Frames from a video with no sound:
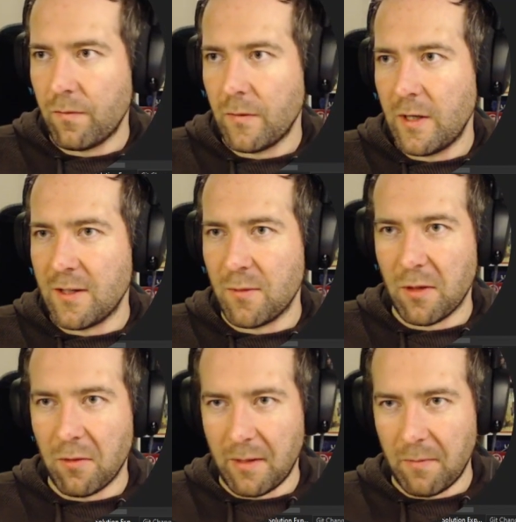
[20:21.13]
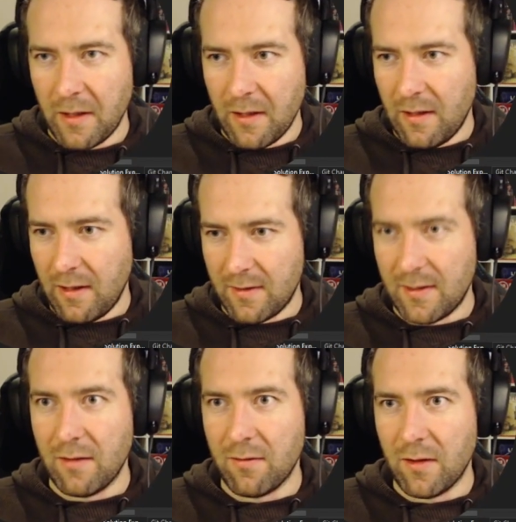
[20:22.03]
It's been a while. Let's
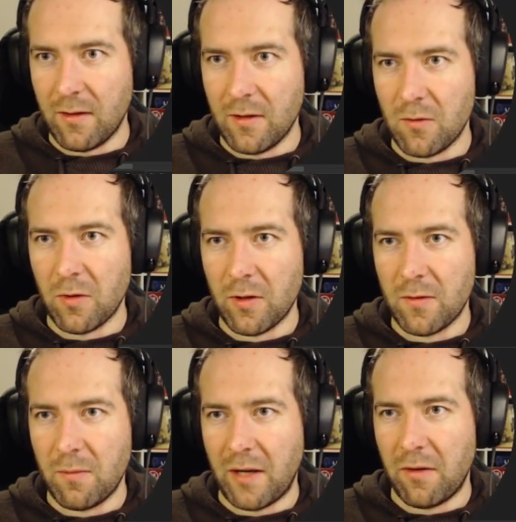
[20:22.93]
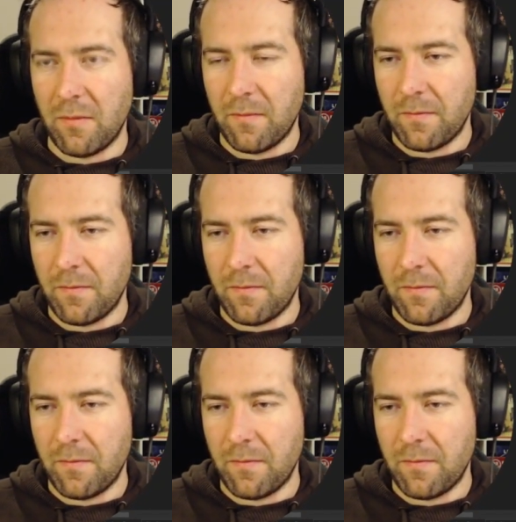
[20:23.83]
see if this works better.